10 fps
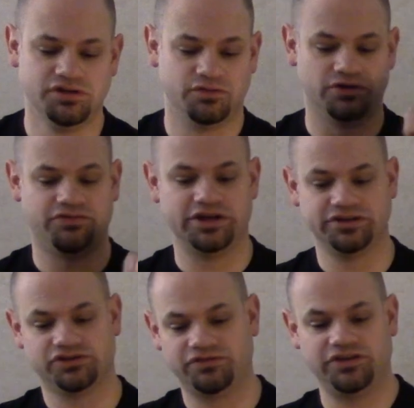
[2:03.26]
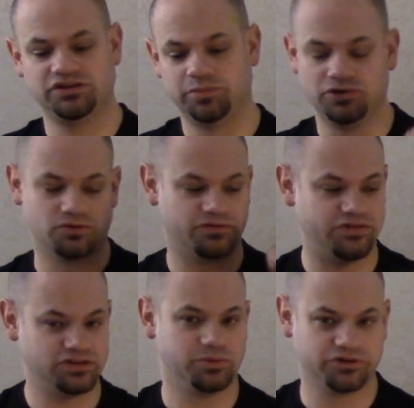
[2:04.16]
If you want to find us on Facebook, we're
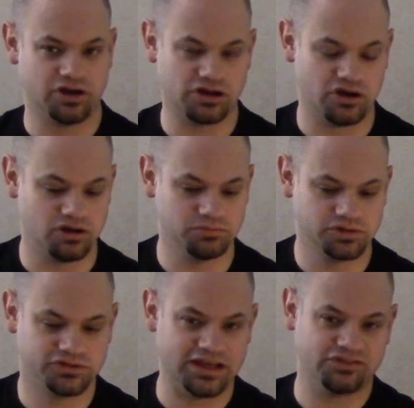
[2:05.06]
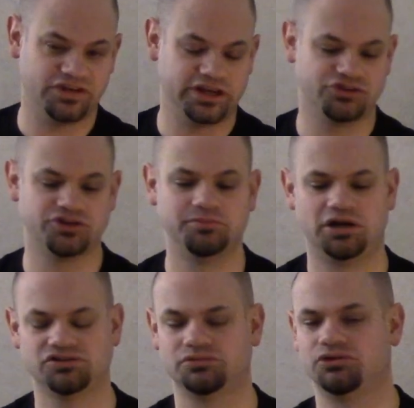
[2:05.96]
facebook.com/Vacation
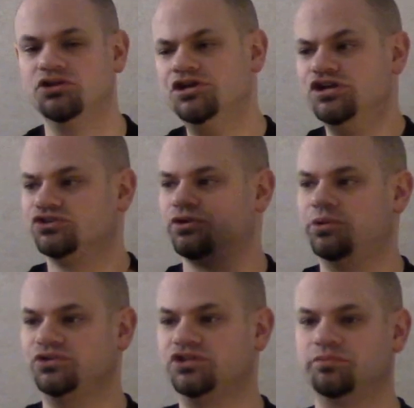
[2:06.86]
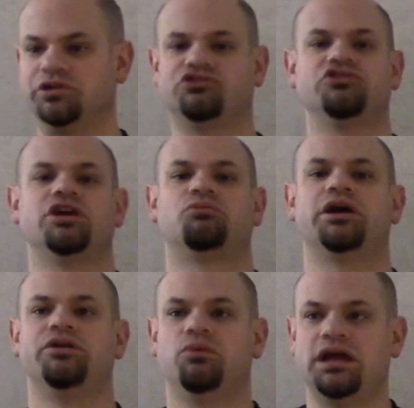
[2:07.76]
Impossible. So I posted the picture there
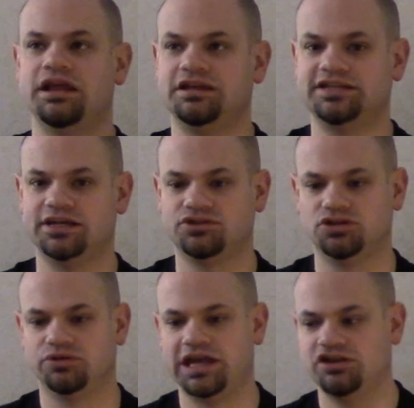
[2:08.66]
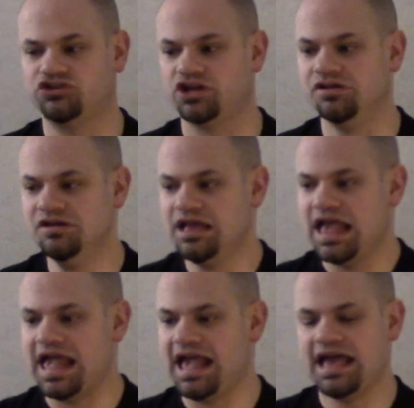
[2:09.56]
right away, and I tagged the location.
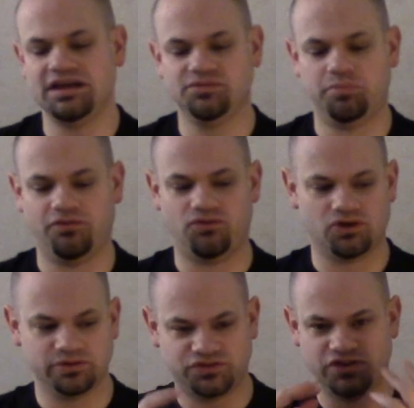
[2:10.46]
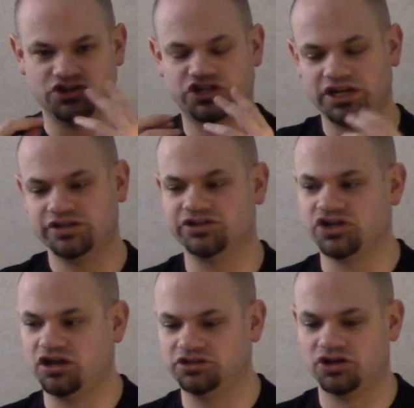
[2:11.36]
And before I was finished eating the
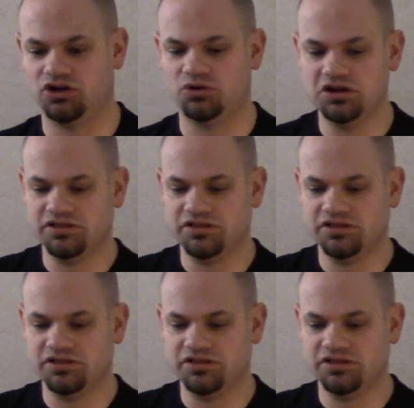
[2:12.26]
taco,